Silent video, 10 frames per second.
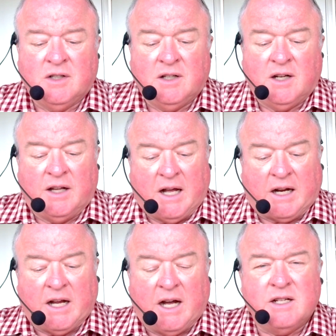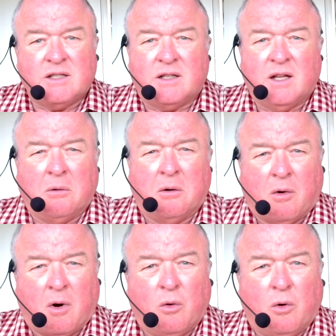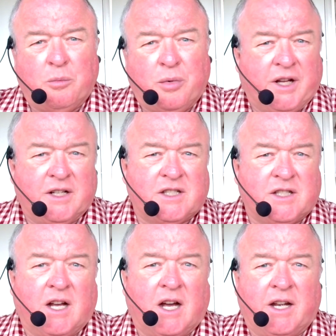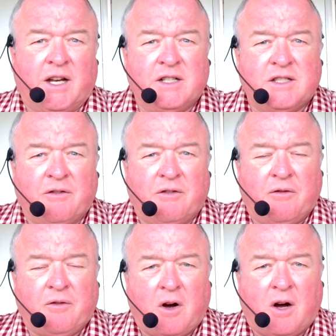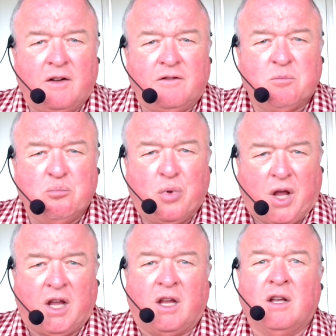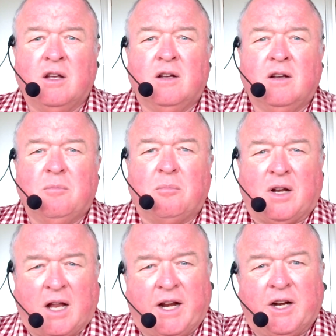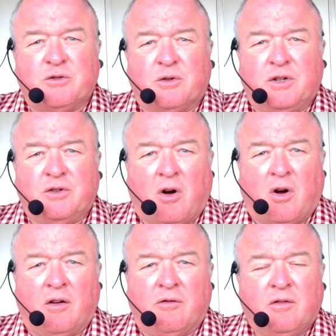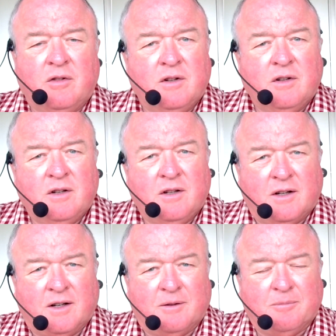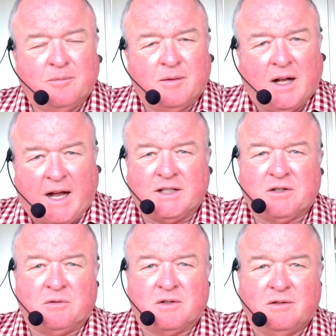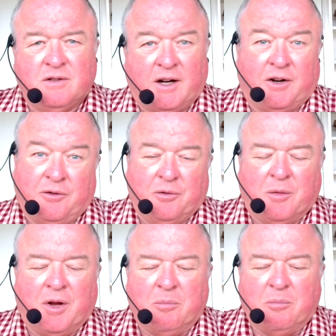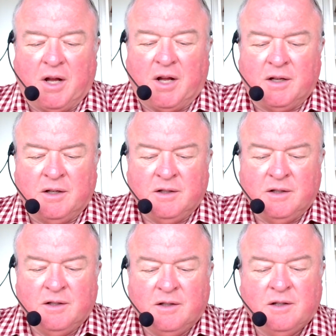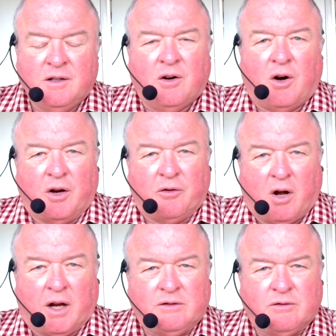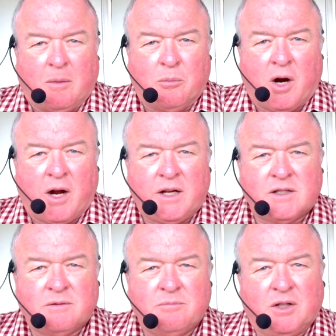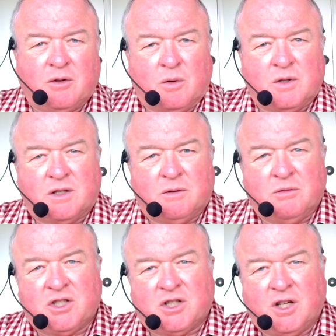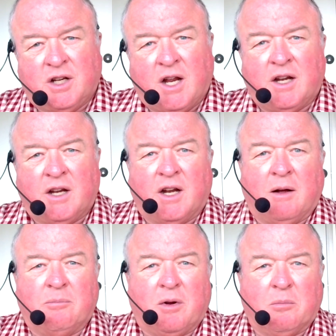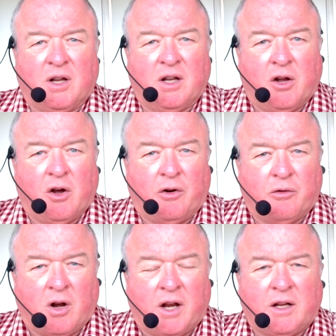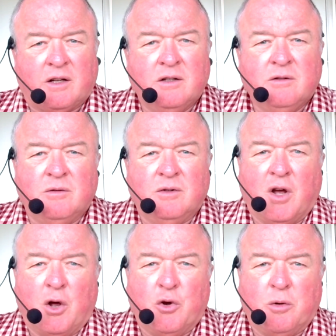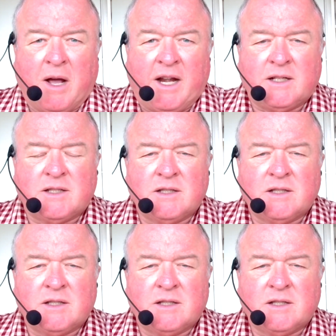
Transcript: In that case, they were Rockwell PSC 1875s, big planetary drive axles, and I do mean big. Hydraulic drum brakes, because the machine ended up completely hydraulic with no pneumatics,